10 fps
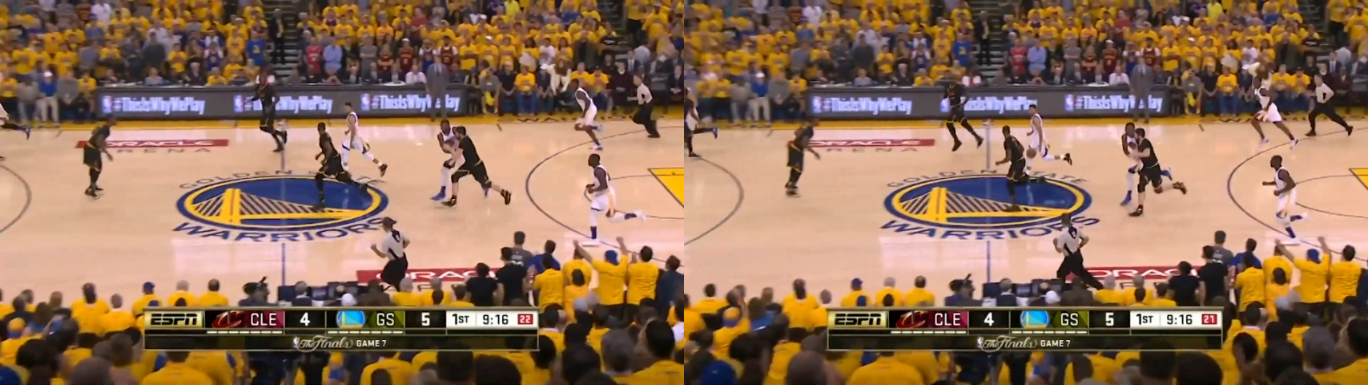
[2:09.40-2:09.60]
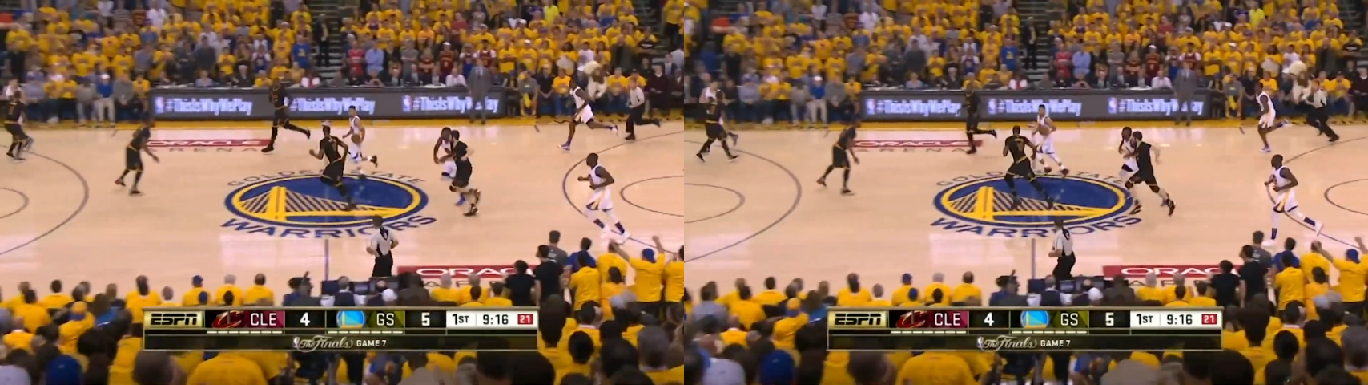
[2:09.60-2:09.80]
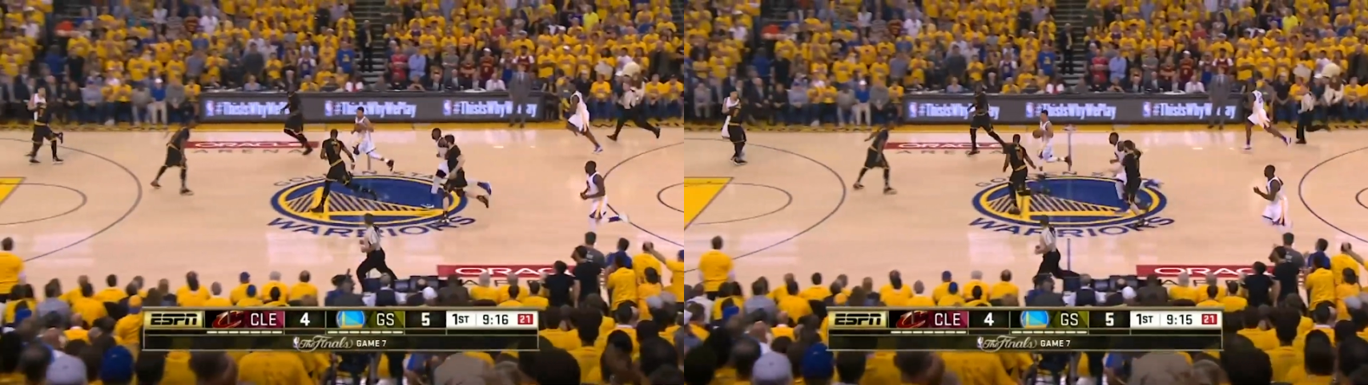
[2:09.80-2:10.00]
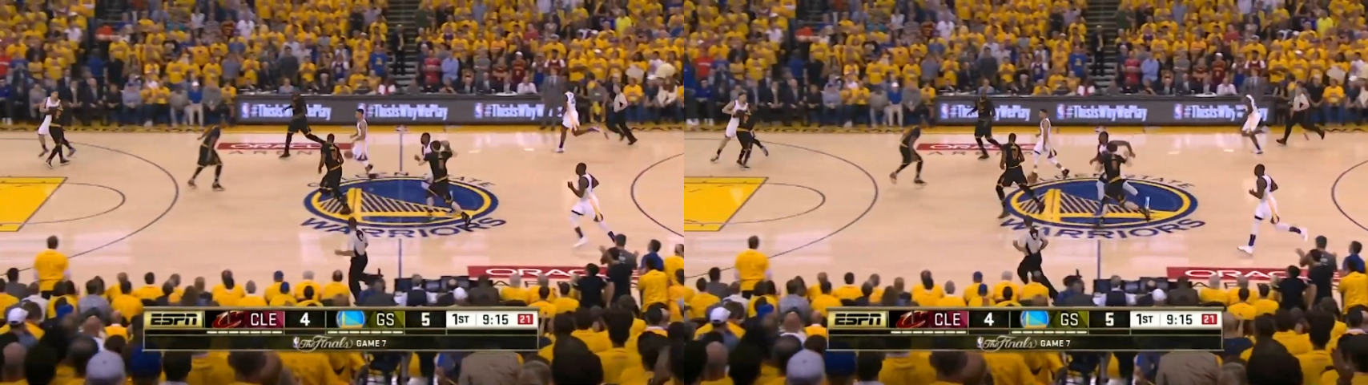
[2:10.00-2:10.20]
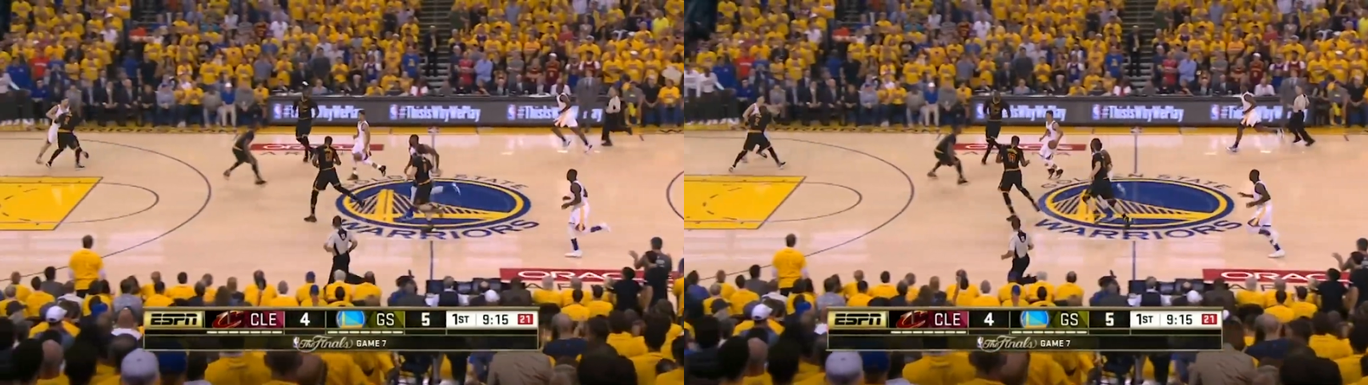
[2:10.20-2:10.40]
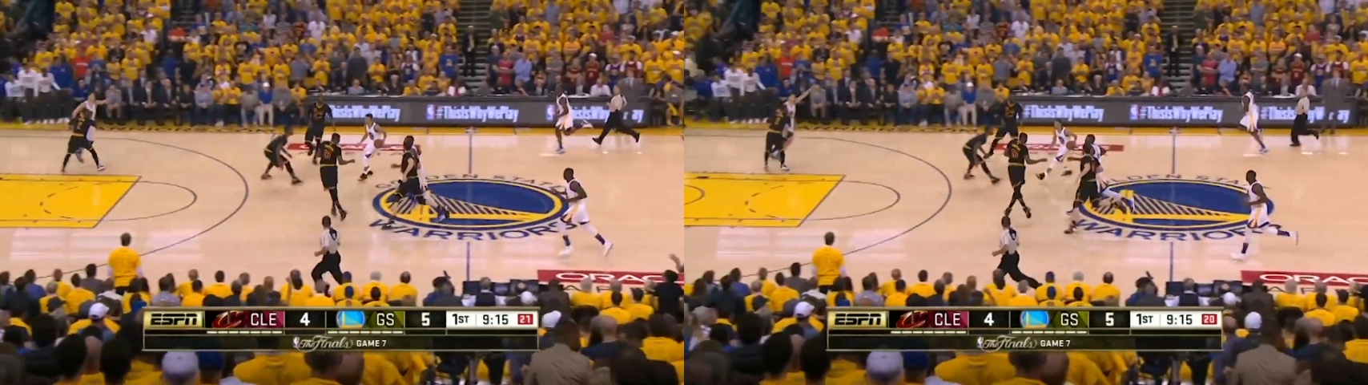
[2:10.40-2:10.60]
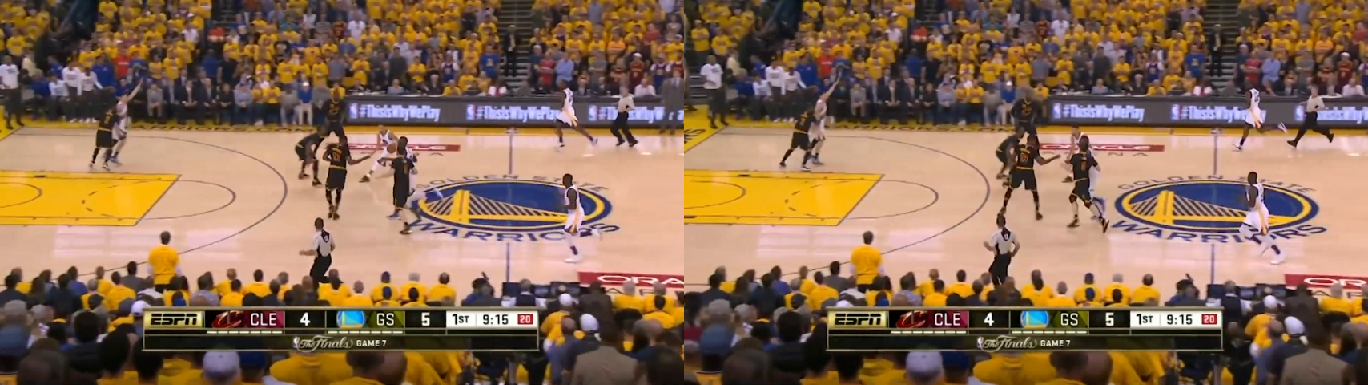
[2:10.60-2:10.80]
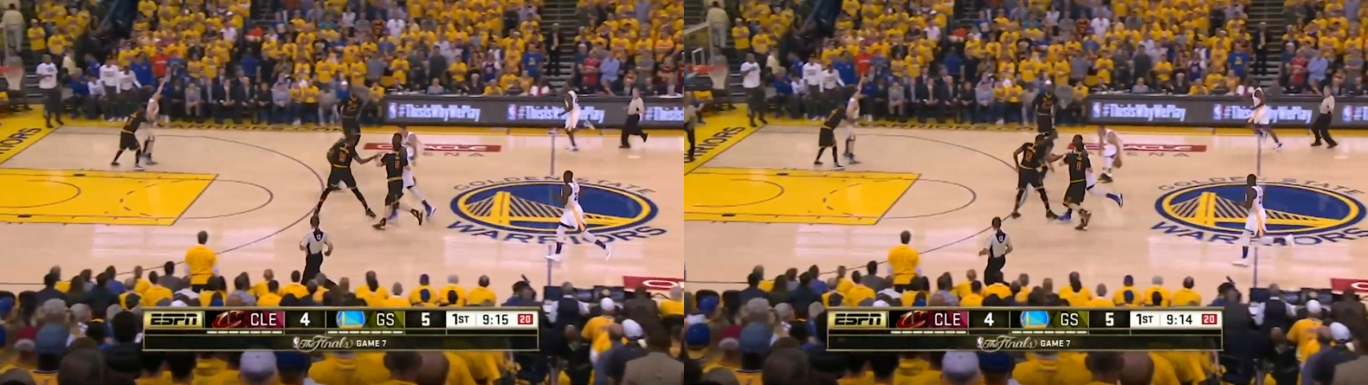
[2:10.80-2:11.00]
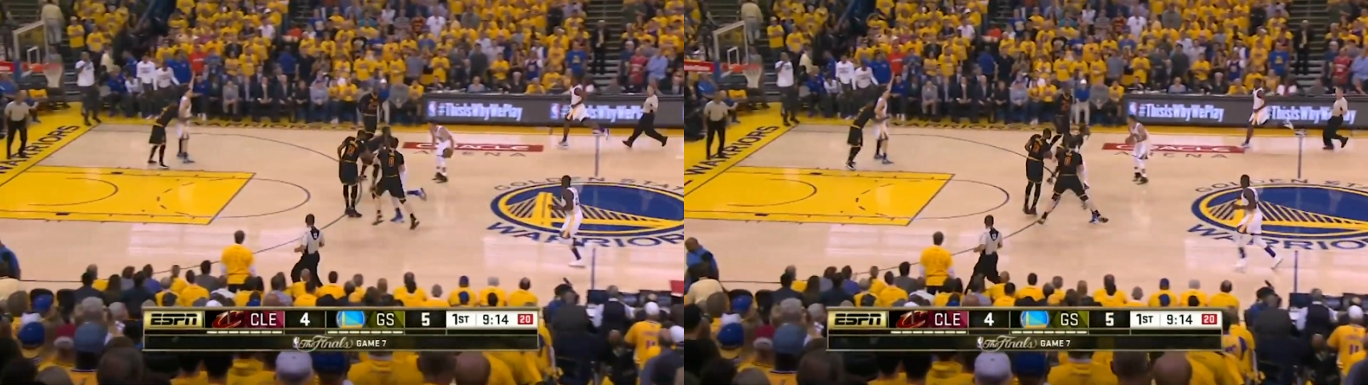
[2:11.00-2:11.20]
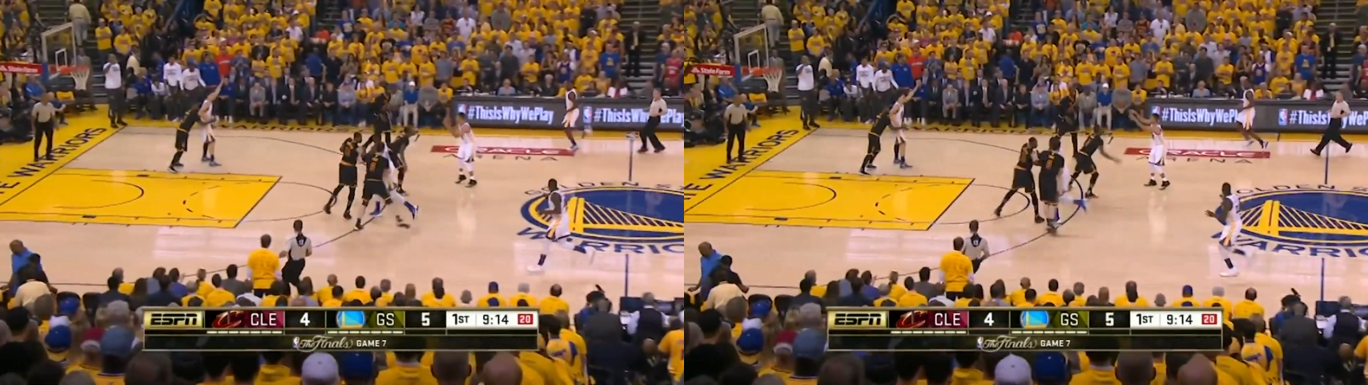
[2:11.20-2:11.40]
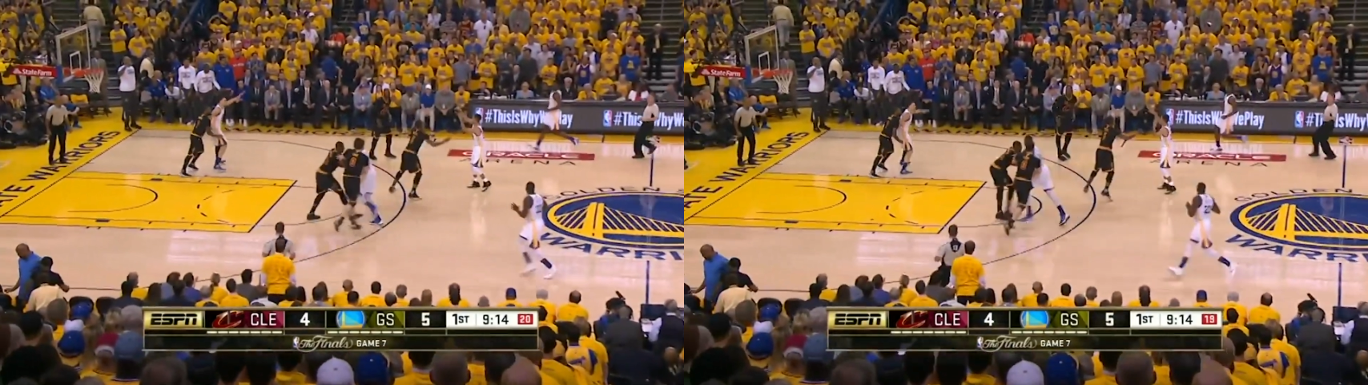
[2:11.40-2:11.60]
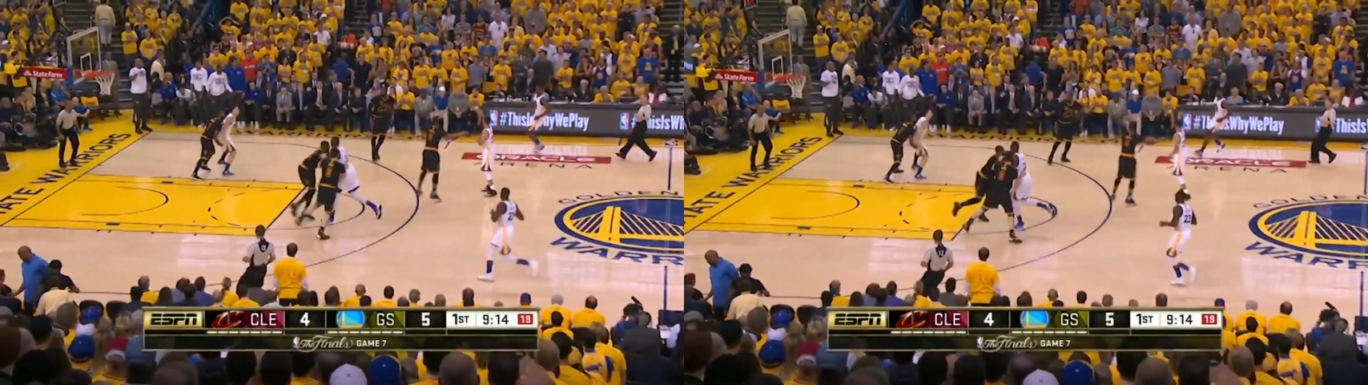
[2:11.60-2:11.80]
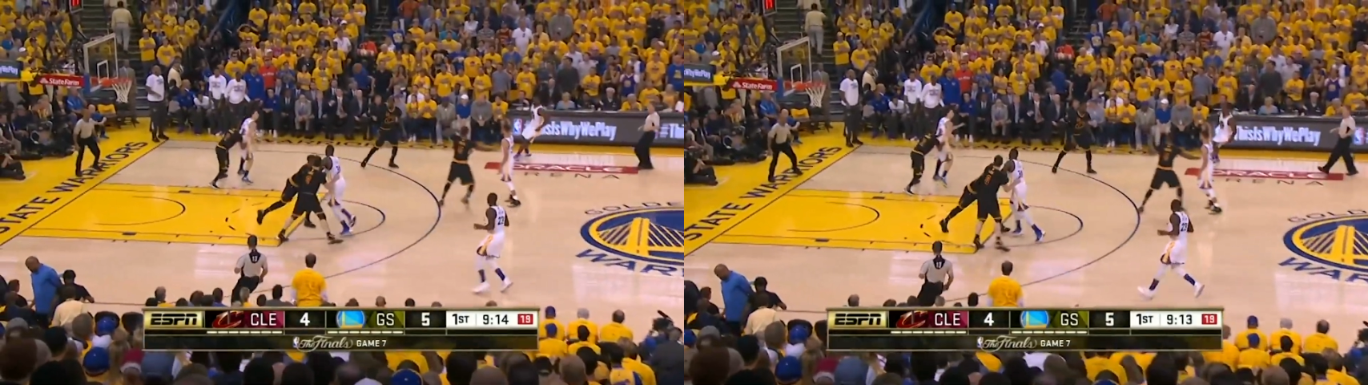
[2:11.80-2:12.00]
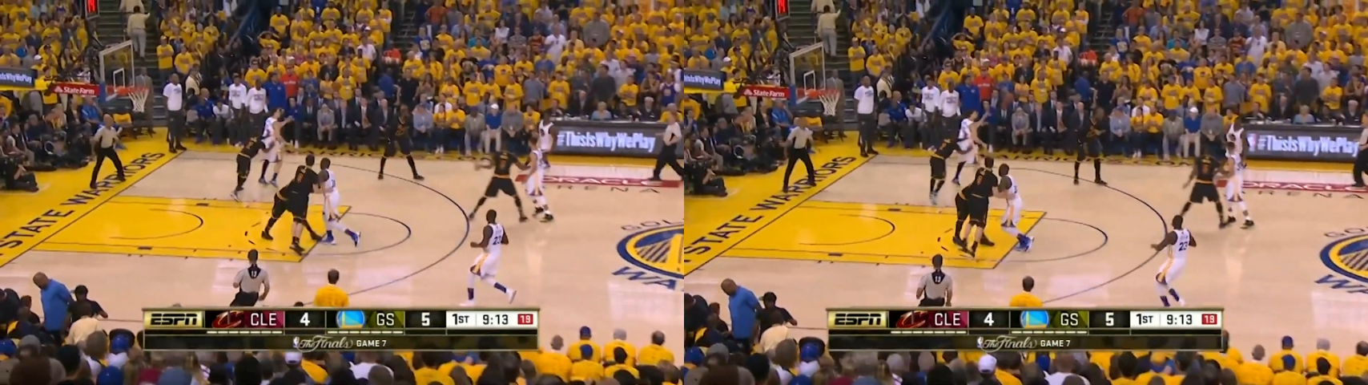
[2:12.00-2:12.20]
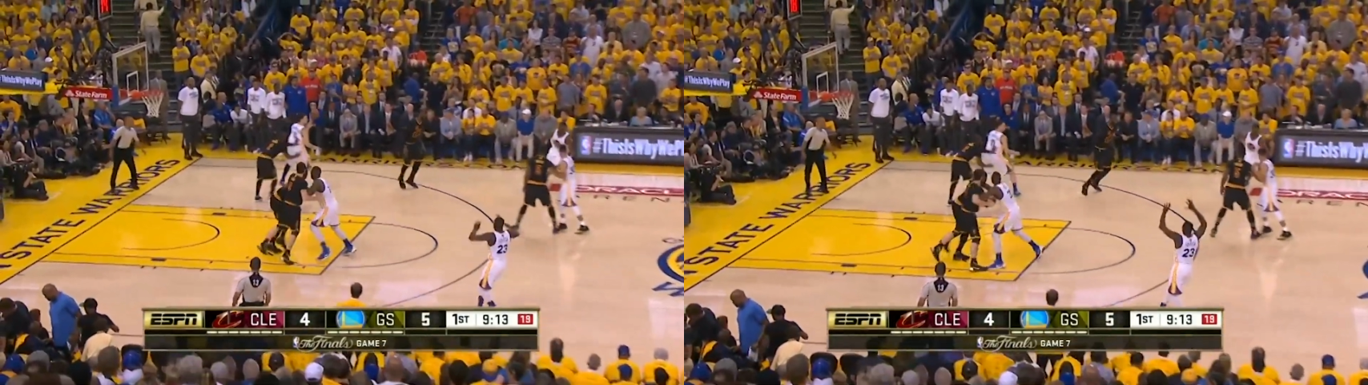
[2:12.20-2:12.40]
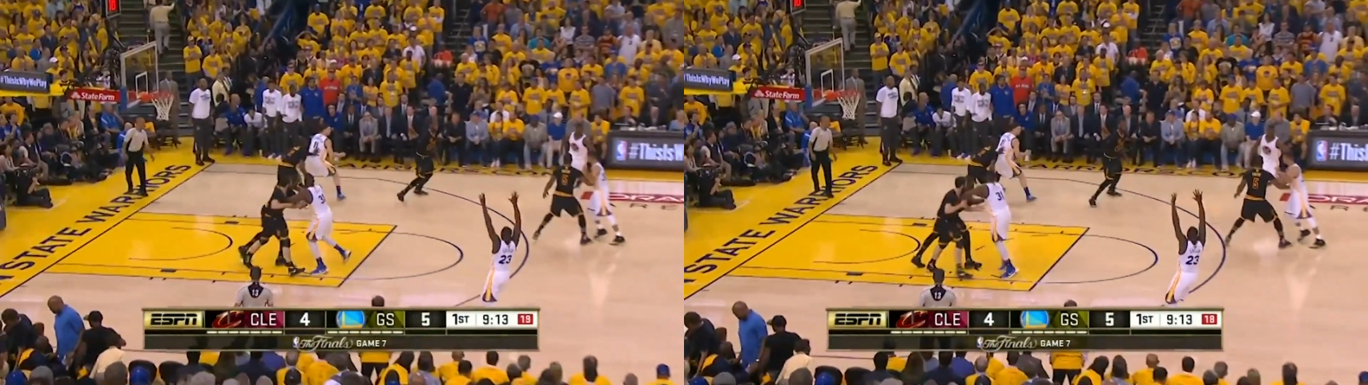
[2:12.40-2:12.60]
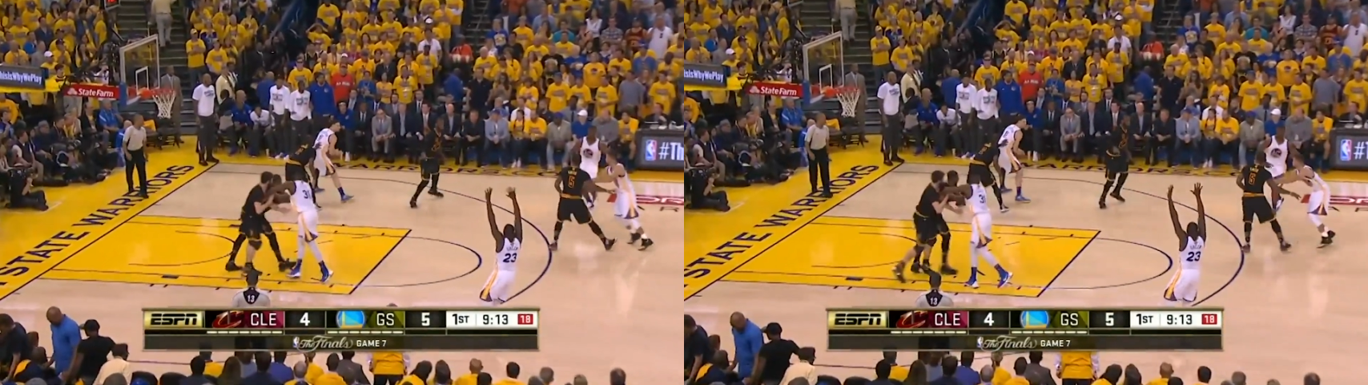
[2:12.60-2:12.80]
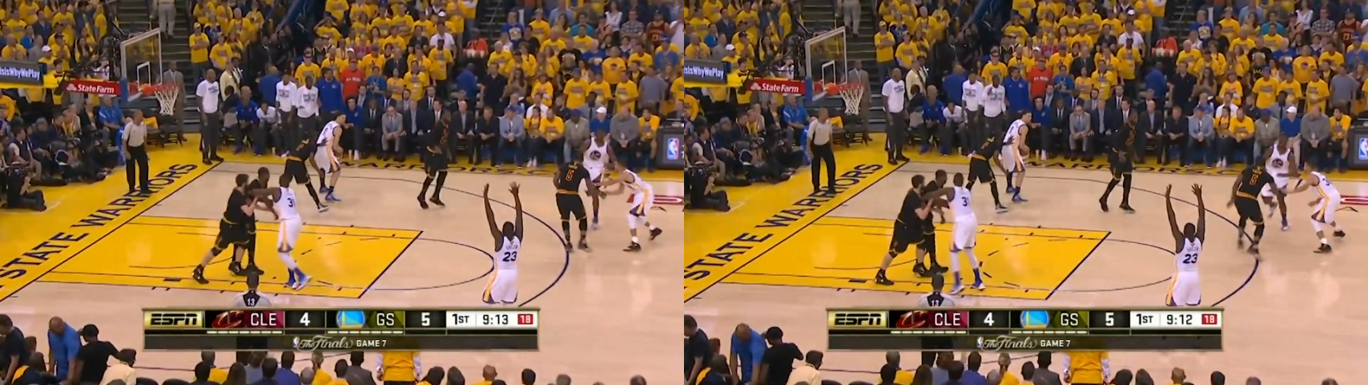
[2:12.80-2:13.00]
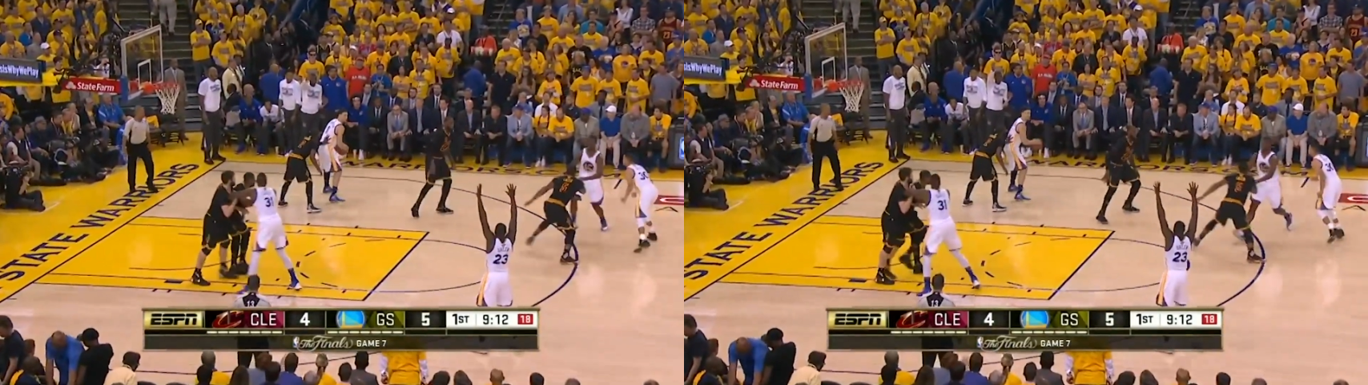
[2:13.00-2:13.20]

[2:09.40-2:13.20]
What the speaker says: [unreadable: no face in view]